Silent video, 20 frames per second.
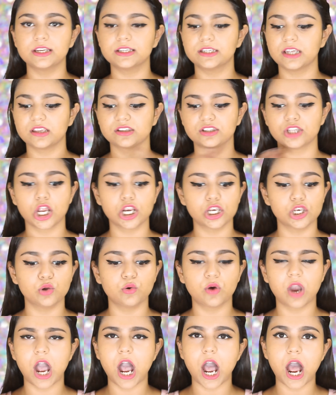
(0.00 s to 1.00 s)
It does not
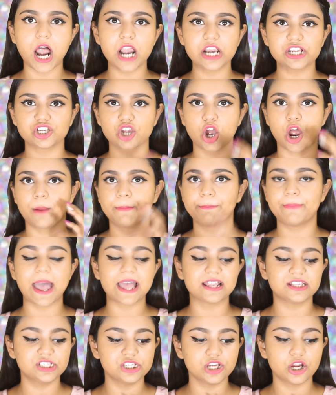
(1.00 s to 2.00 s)
look harsh or
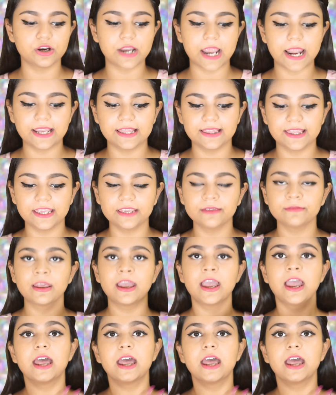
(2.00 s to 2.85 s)
patchy or anything.